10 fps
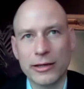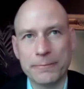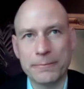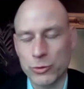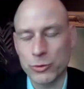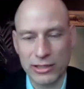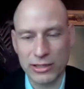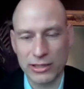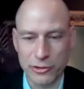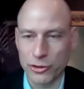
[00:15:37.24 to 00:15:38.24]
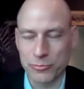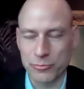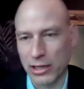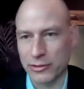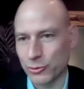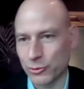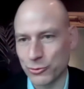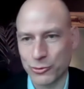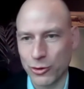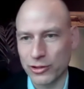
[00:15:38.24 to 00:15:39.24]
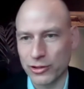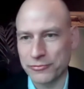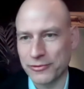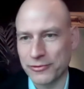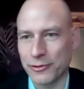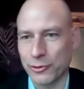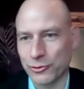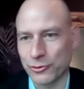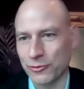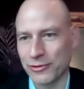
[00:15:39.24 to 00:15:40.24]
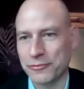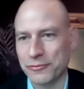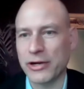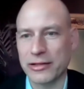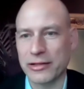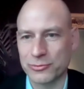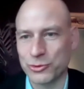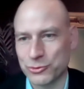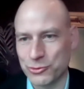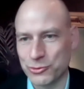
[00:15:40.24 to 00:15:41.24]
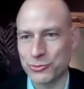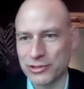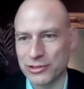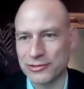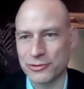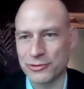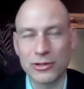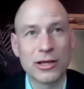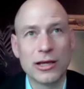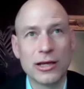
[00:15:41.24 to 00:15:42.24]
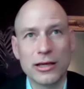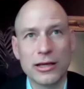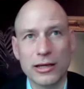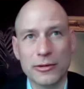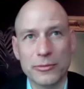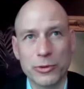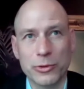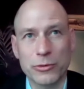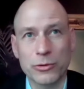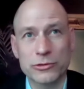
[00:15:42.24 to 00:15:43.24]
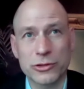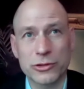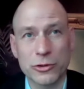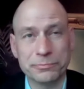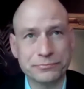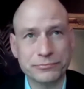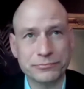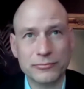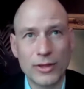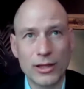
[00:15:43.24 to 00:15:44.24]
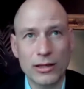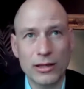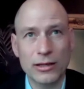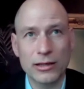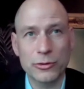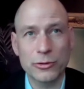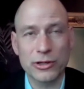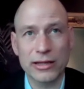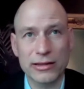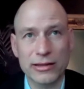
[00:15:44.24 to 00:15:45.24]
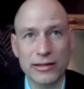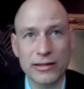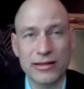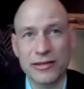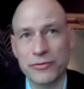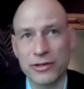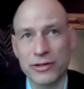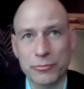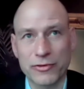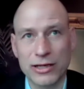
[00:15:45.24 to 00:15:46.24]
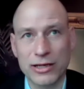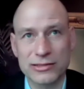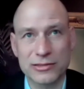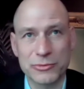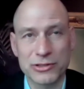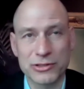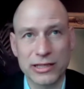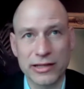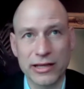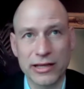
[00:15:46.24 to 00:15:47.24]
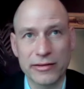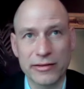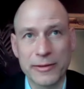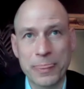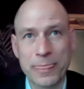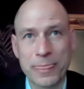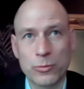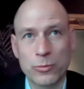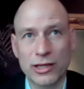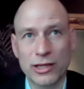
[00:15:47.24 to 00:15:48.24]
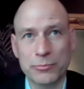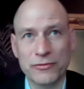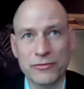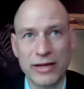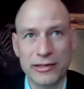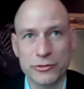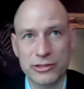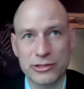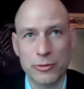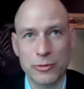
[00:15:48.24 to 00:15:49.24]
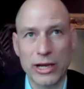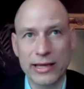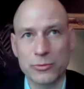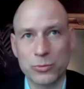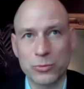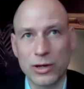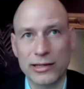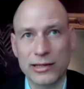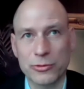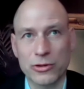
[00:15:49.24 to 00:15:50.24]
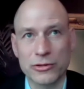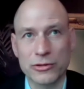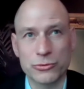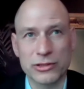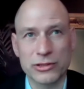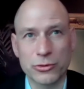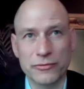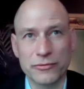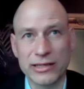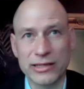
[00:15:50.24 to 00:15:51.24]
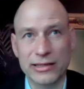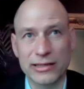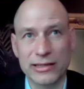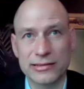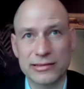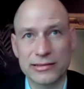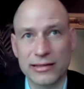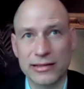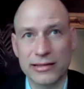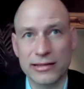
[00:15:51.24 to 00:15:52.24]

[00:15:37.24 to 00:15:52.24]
You can actually earn money on your car if a lot of friends want to use it and so on. We're also looking at different type of customers and what type of values can we add while you are using your vehicles that is